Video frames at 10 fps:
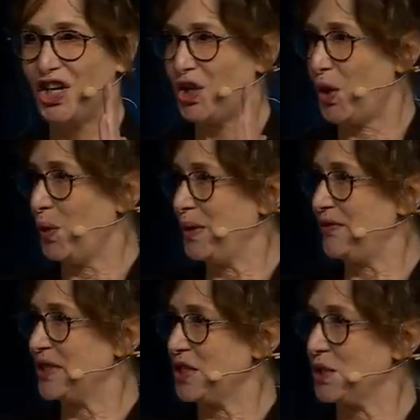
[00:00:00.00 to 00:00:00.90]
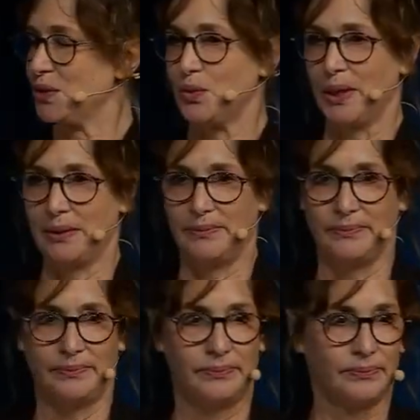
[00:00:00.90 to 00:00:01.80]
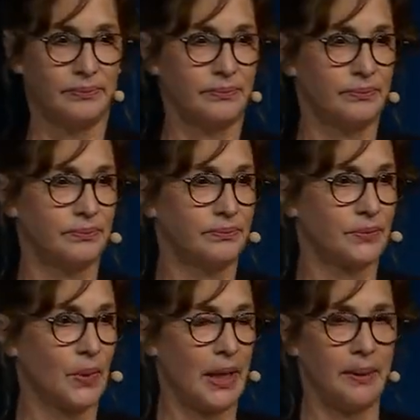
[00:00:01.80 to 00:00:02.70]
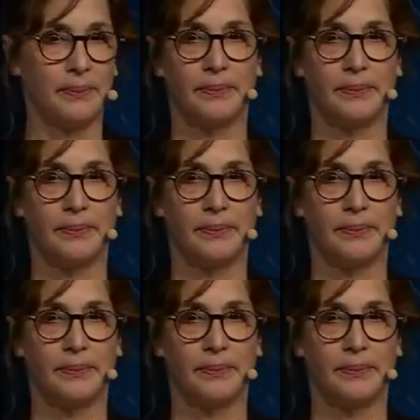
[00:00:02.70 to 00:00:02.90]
coral reef digital twin. Okay.